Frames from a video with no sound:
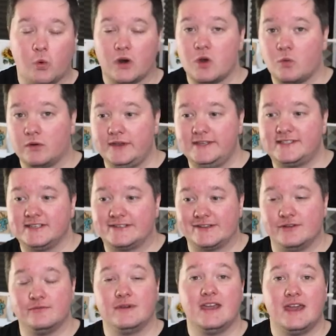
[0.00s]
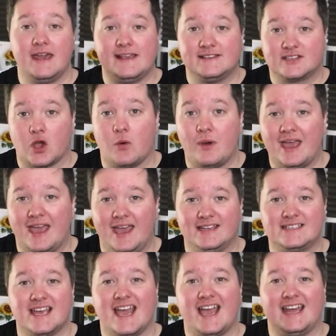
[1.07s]
I want you to do is go ahead
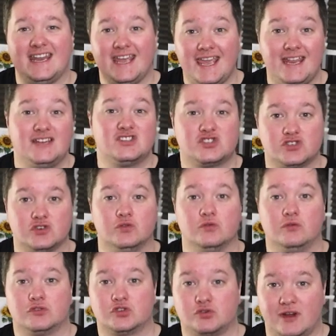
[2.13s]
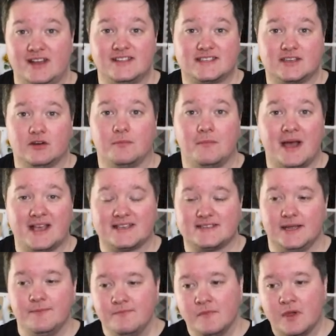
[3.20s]
and install Trade Skill Master.
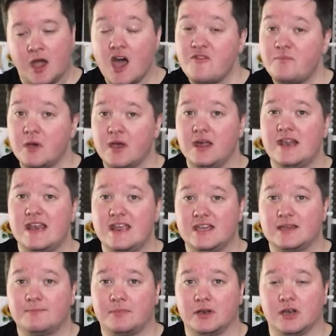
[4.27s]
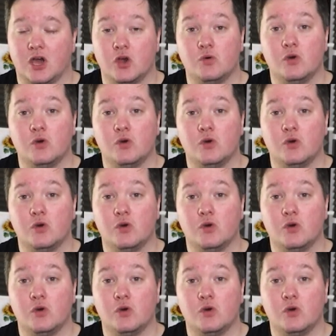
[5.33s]
I've put a link below